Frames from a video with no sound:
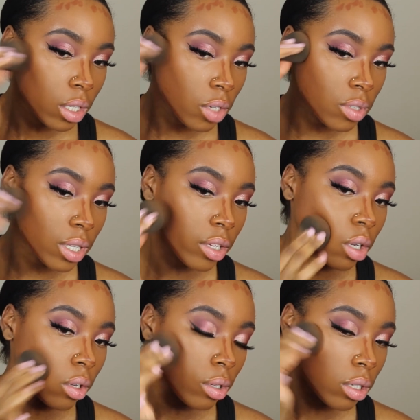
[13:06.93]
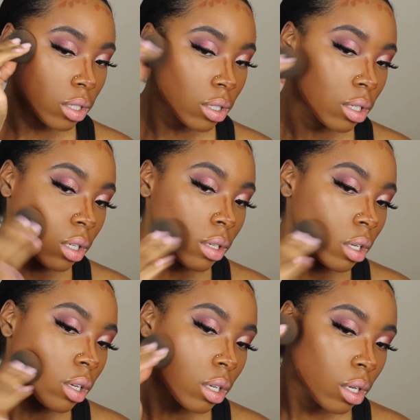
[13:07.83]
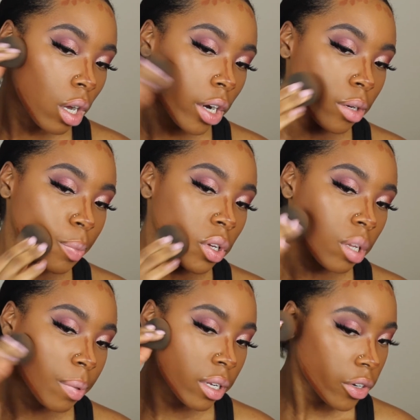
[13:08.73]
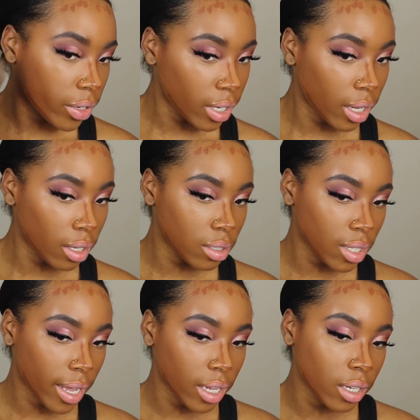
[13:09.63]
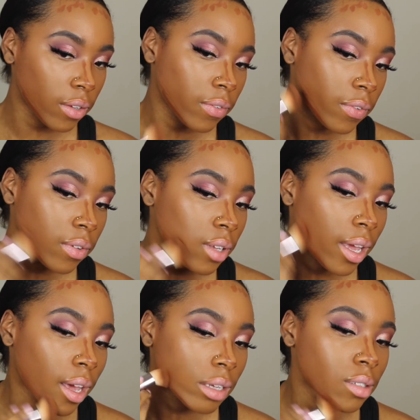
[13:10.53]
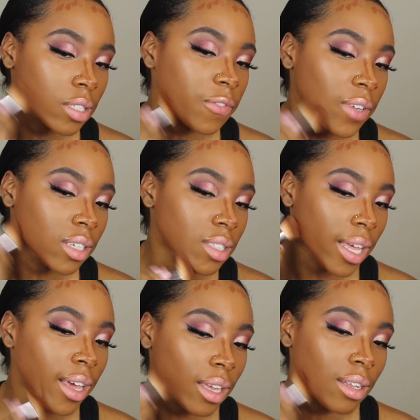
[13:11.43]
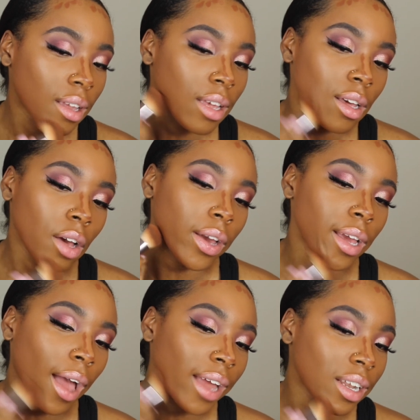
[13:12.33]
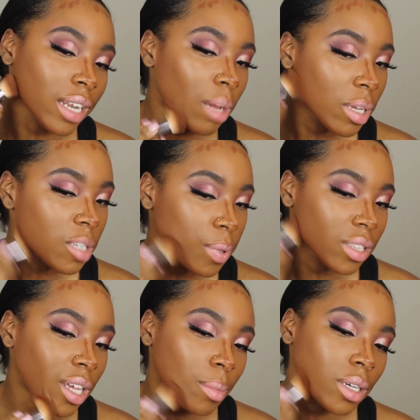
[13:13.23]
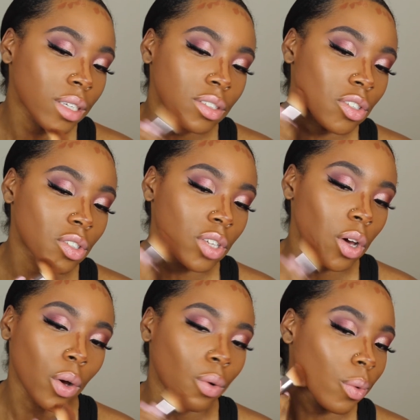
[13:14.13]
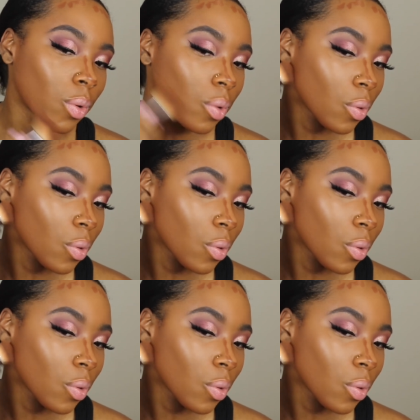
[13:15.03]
Use a little our beauty blender again to kind of, yeah, to fix that. Okay, I did not mean to put that much, so.